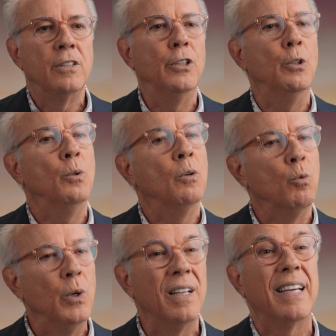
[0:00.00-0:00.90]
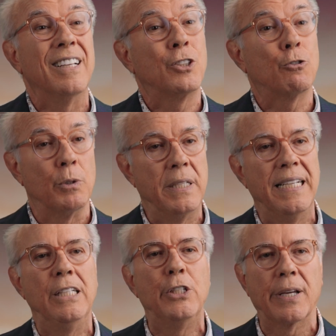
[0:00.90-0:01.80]
to really a
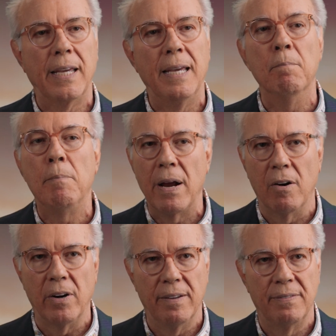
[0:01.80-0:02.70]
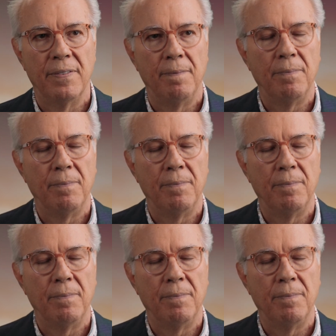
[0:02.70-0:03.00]
strategic imperative.